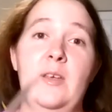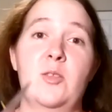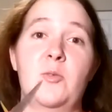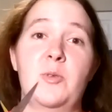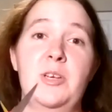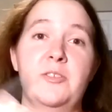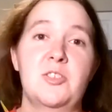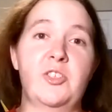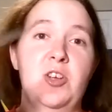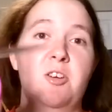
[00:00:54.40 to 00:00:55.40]
the real
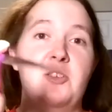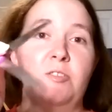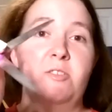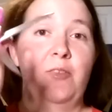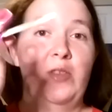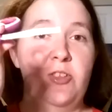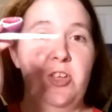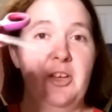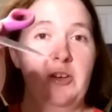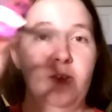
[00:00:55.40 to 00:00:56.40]
stars of the
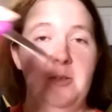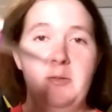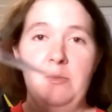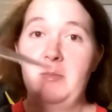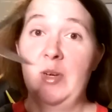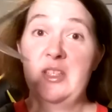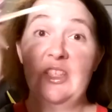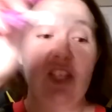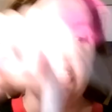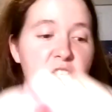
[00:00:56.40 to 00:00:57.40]
channel, my
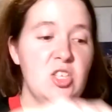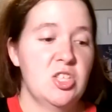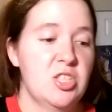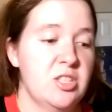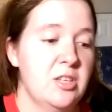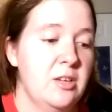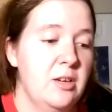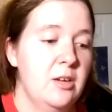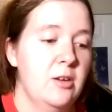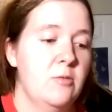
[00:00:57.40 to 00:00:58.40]
scissors.
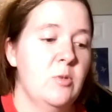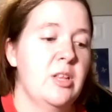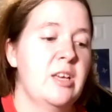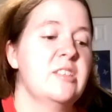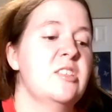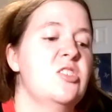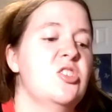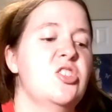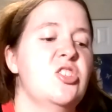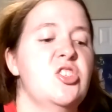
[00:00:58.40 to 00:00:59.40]
Well, I guess it's
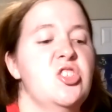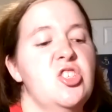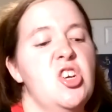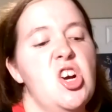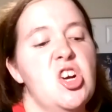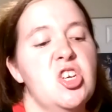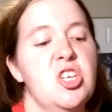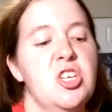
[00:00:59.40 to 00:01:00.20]
just the star.